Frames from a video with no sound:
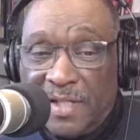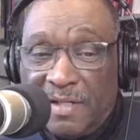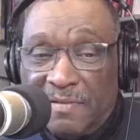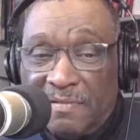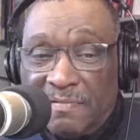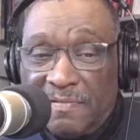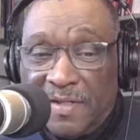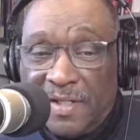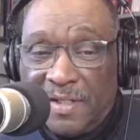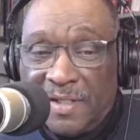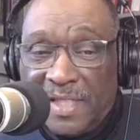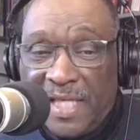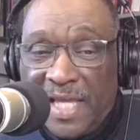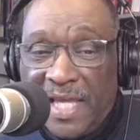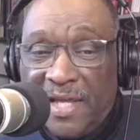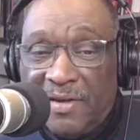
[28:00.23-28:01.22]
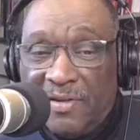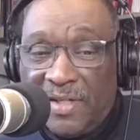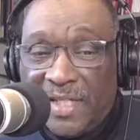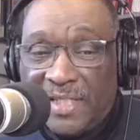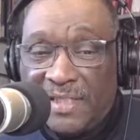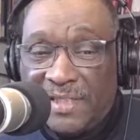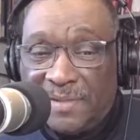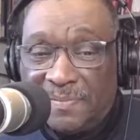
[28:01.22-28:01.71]
bit of
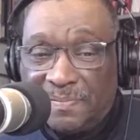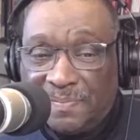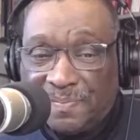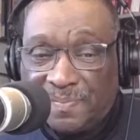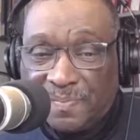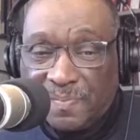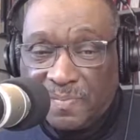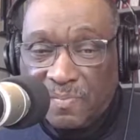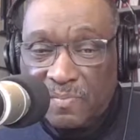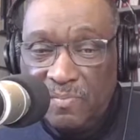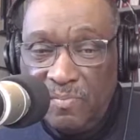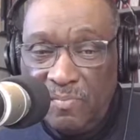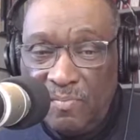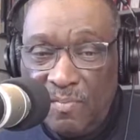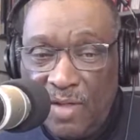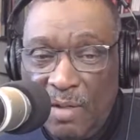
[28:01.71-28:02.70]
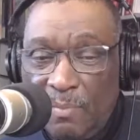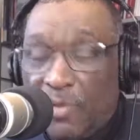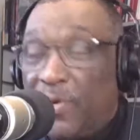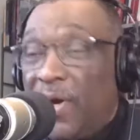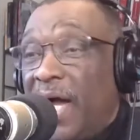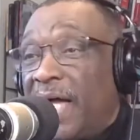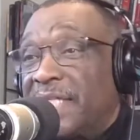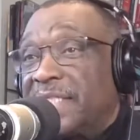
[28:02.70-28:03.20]
Gail and
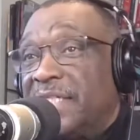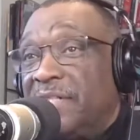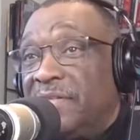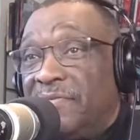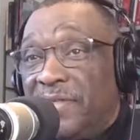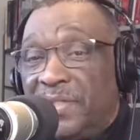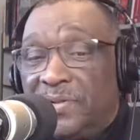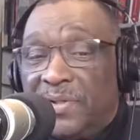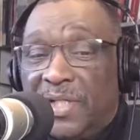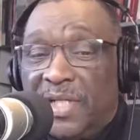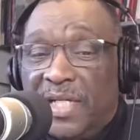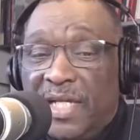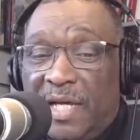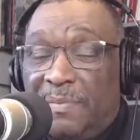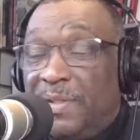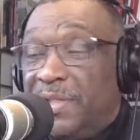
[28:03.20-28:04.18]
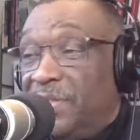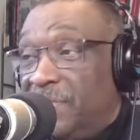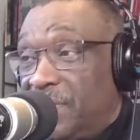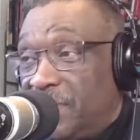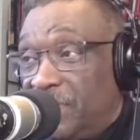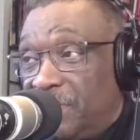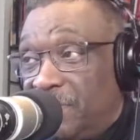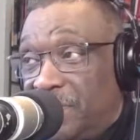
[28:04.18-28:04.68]
Barack's interview. I'm going to
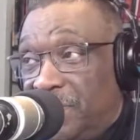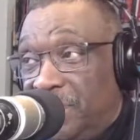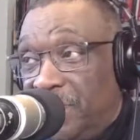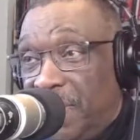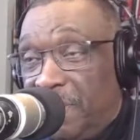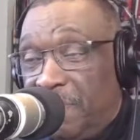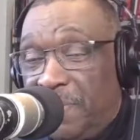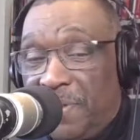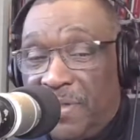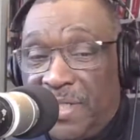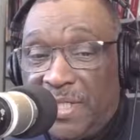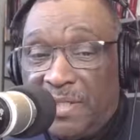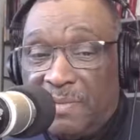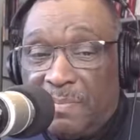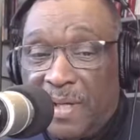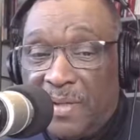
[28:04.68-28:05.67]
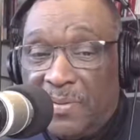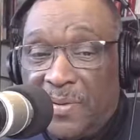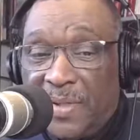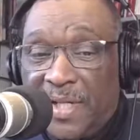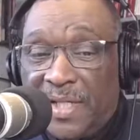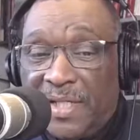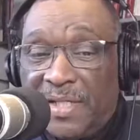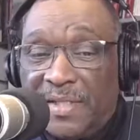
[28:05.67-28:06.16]
do this over a 2-day period, by the
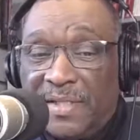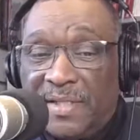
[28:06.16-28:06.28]
way.